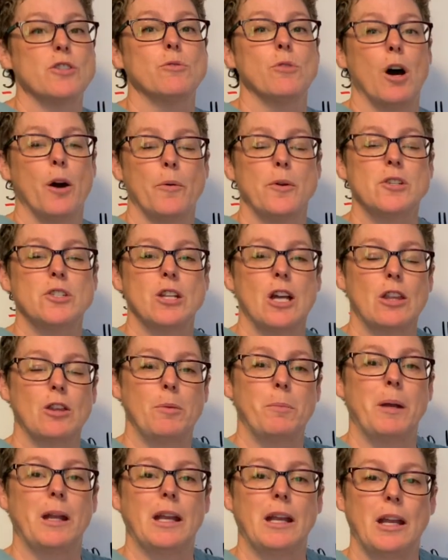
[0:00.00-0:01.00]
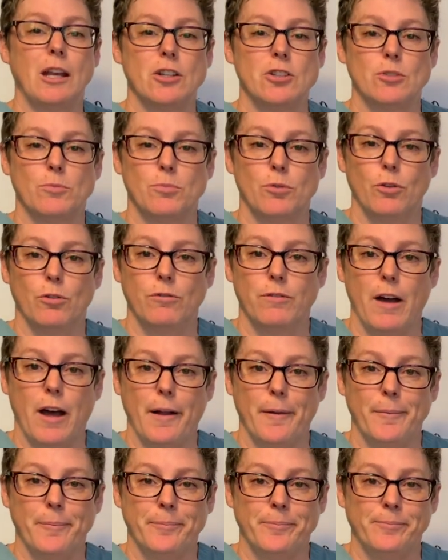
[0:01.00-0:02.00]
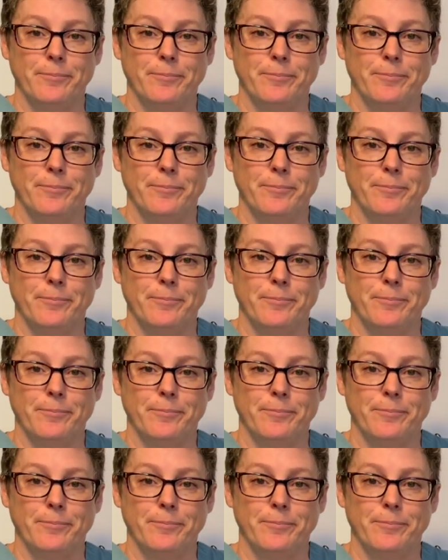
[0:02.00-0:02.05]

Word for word: So always check their medication profile.